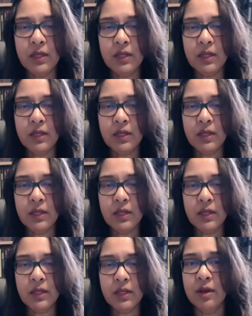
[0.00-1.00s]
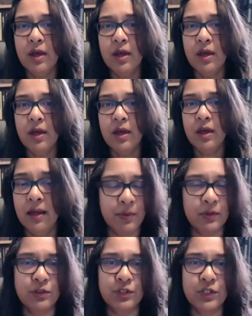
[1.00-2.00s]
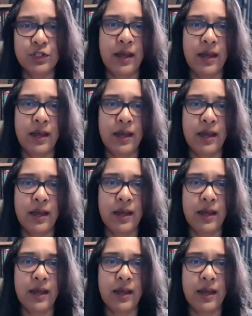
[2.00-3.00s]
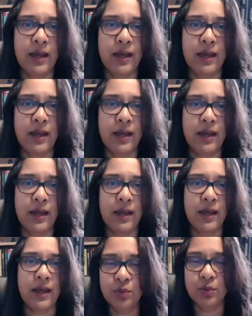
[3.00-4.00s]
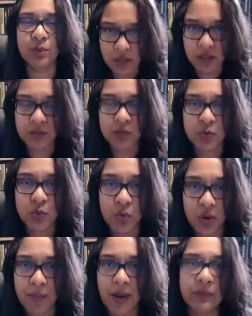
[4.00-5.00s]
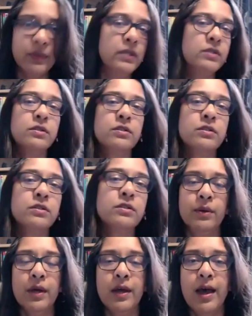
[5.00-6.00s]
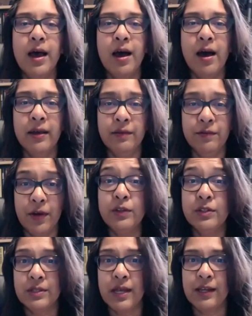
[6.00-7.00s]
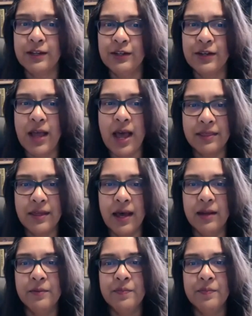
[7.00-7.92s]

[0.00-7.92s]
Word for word: Again, Atomic Habits, great book to check out. And chapter two is where it starts to talk about this. So I invite you to take a look at that.